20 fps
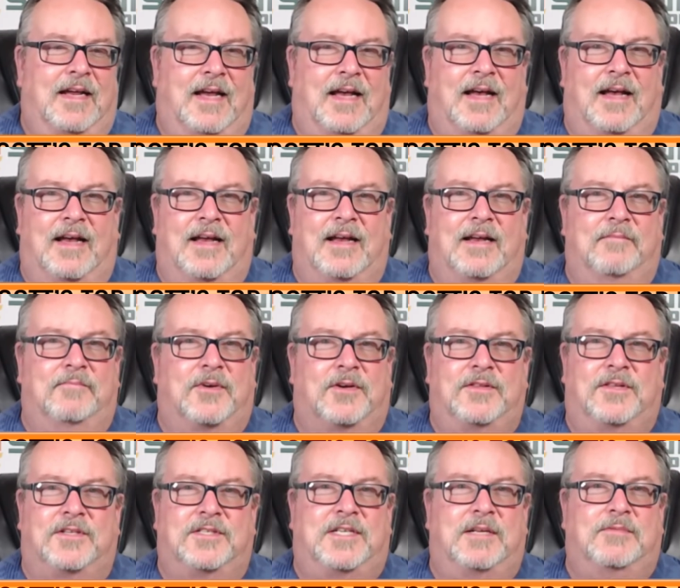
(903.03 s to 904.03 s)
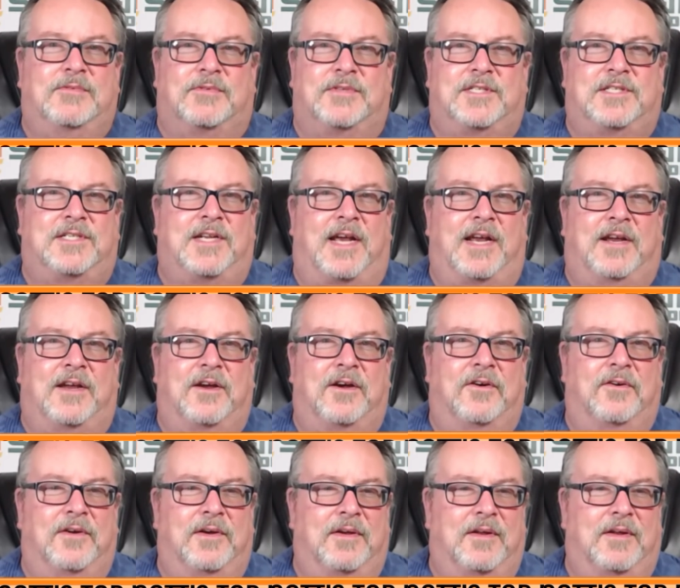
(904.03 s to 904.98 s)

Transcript: Uh, both those teams were psycho,